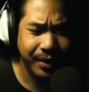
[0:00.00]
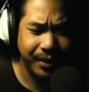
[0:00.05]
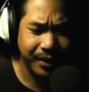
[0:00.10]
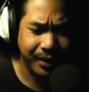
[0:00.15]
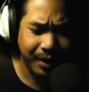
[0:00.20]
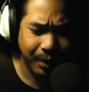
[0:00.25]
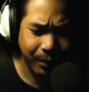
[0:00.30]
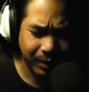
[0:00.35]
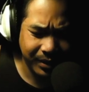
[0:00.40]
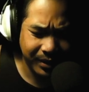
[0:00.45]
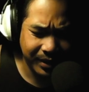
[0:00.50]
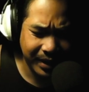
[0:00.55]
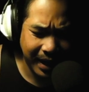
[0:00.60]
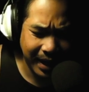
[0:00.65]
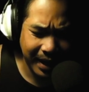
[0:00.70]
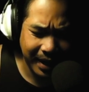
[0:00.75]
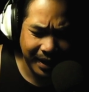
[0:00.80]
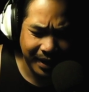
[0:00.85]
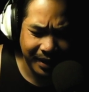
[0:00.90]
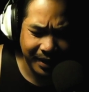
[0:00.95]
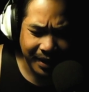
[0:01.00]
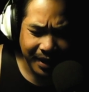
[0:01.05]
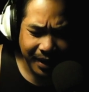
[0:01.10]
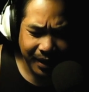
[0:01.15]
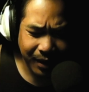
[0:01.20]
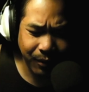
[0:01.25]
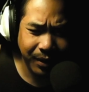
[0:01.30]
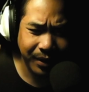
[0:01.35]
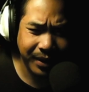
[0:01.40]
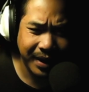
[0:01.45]
they were saying they
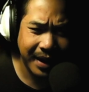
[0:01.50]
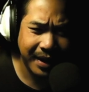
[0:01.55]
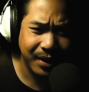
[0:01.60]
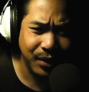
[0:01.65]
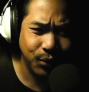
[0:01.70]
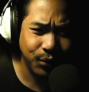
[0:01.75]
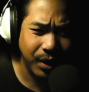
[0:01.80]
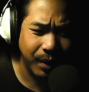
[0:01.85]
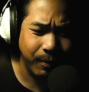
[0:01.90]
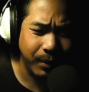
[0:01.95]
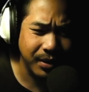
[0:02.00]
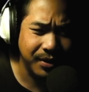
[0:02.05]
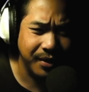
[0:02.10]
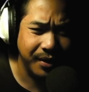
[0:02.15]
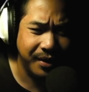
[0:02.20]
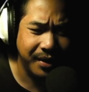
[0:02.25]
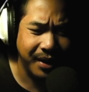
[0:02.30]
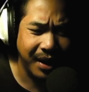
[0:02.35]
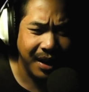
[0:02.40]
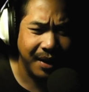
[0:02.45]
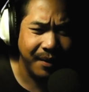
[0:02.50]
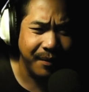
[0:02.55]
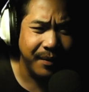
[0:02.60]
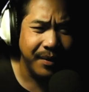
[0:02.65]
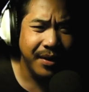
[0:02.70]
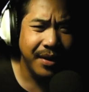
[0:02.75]
were attacking Trump most of the time.